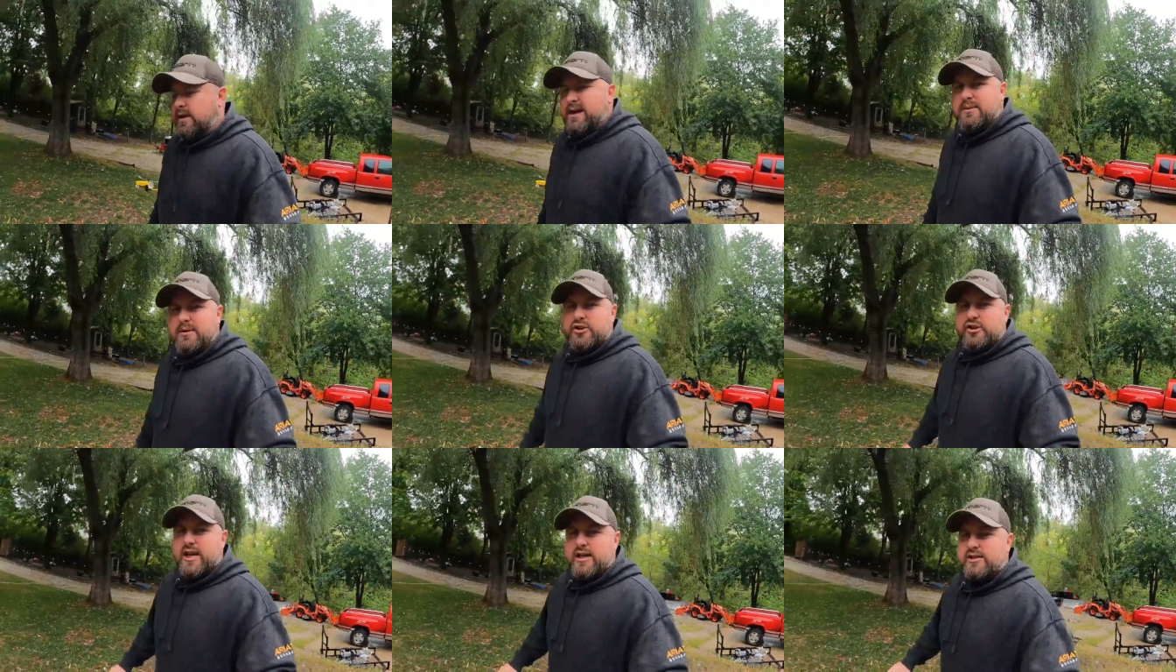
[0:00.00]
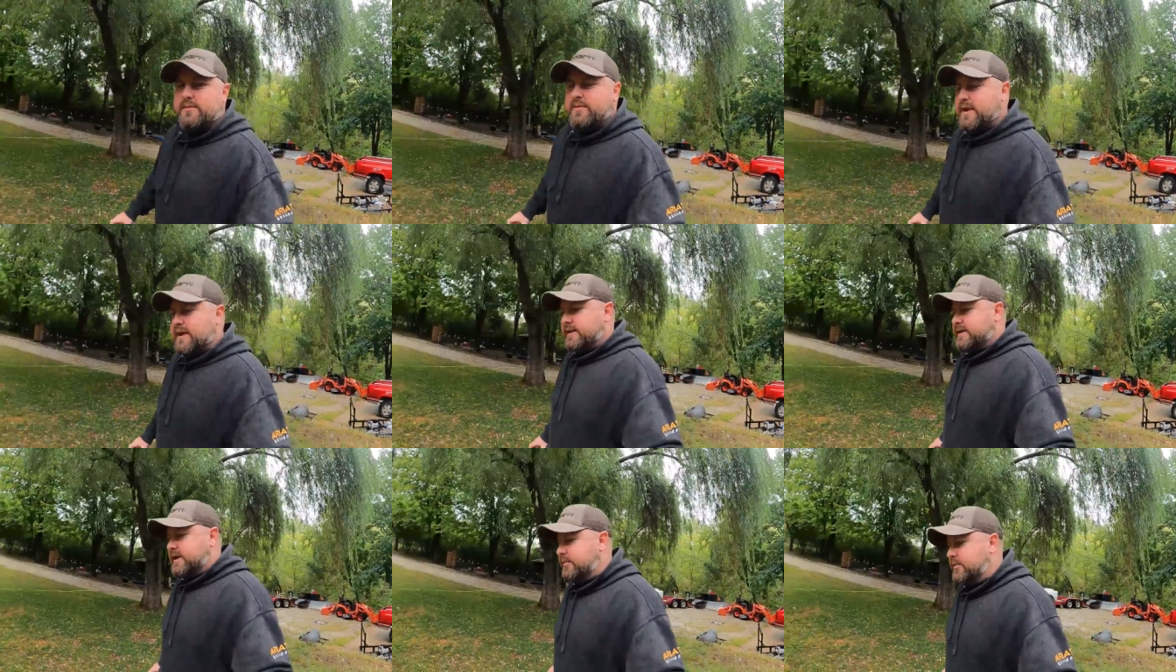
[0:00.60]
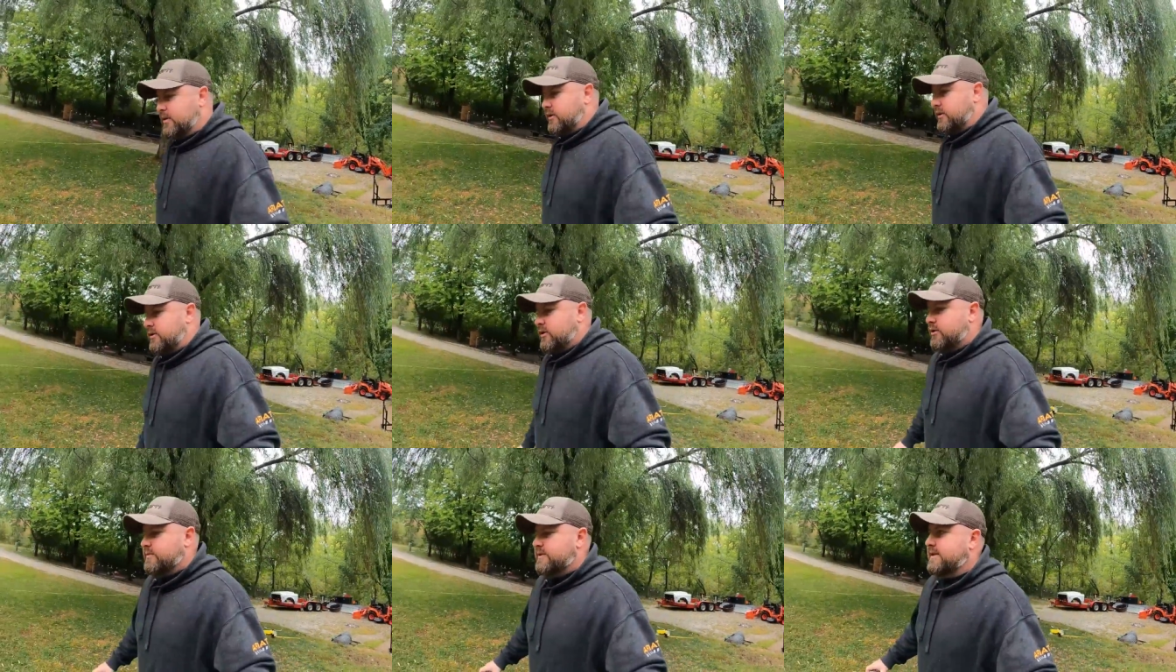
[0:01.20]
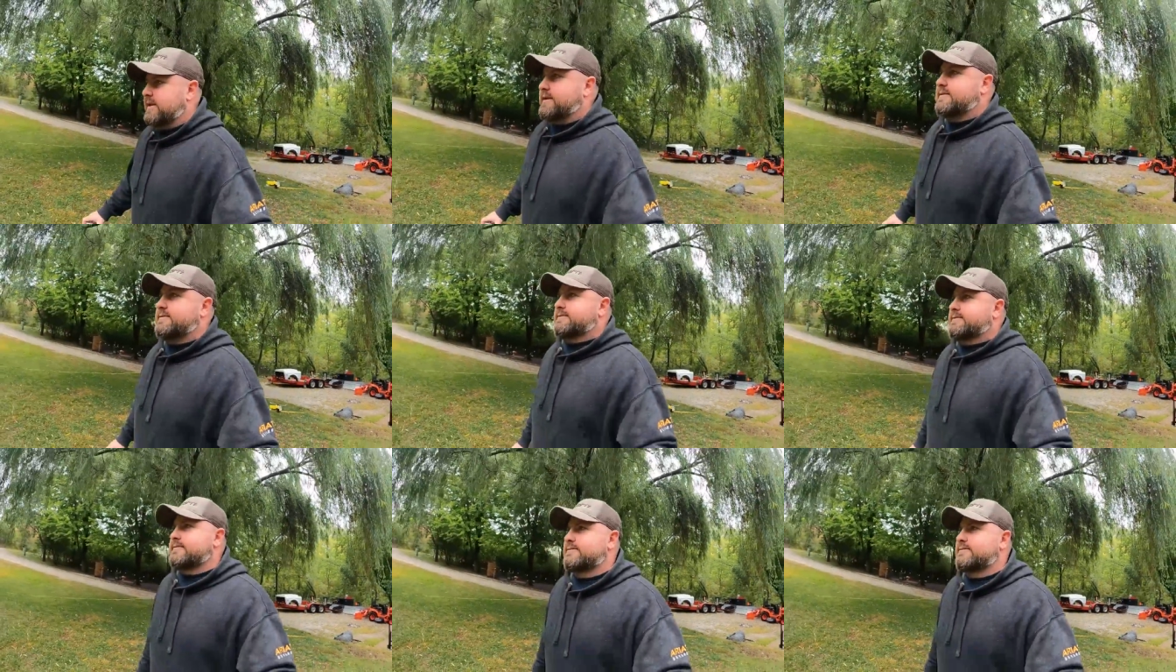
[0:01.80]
I'm gonna change some things up here on the homestead.